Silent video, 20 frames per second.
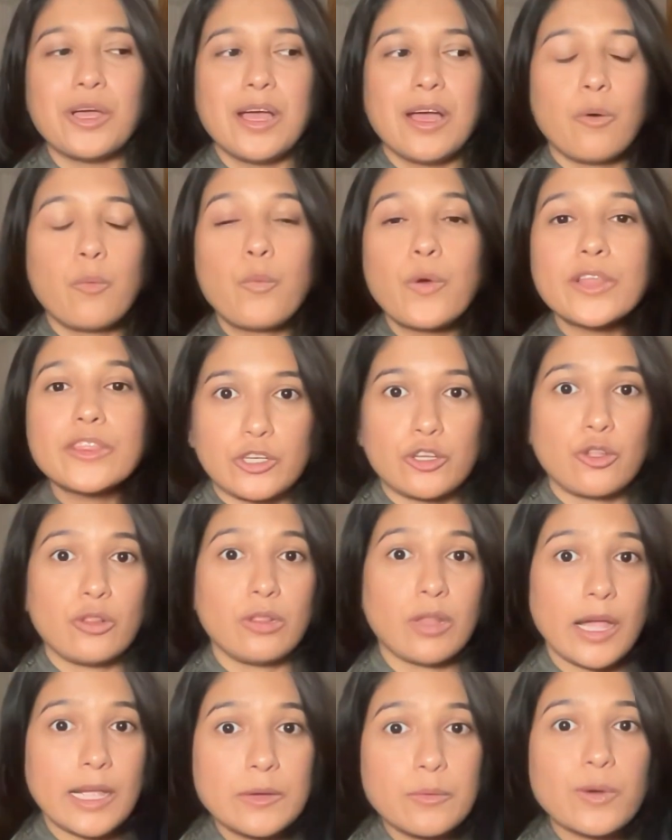With your
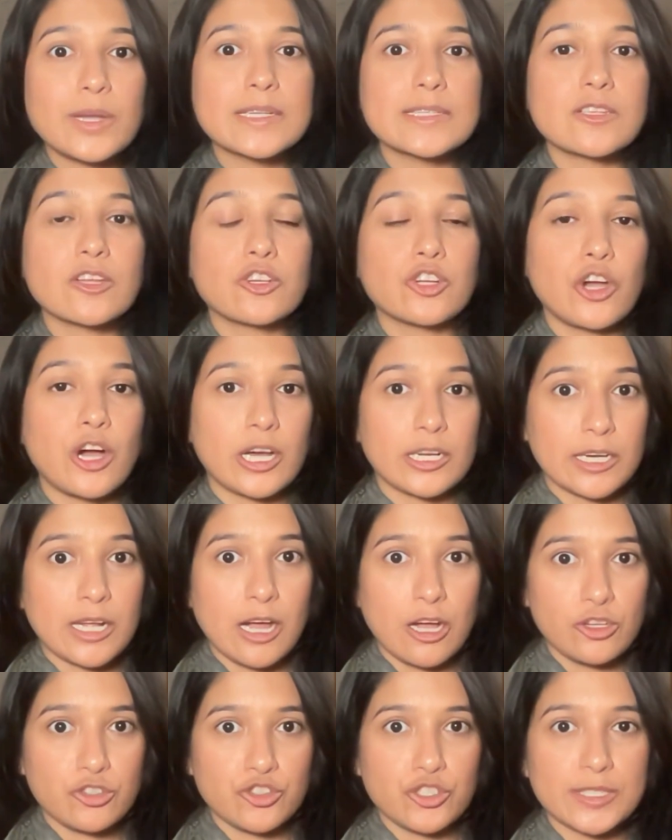line 1 is on your
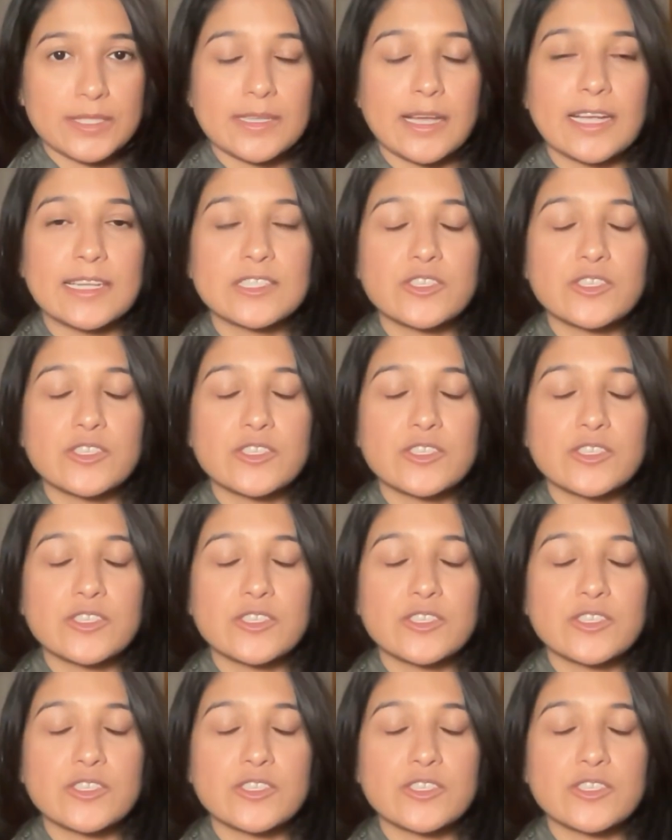unconscious side.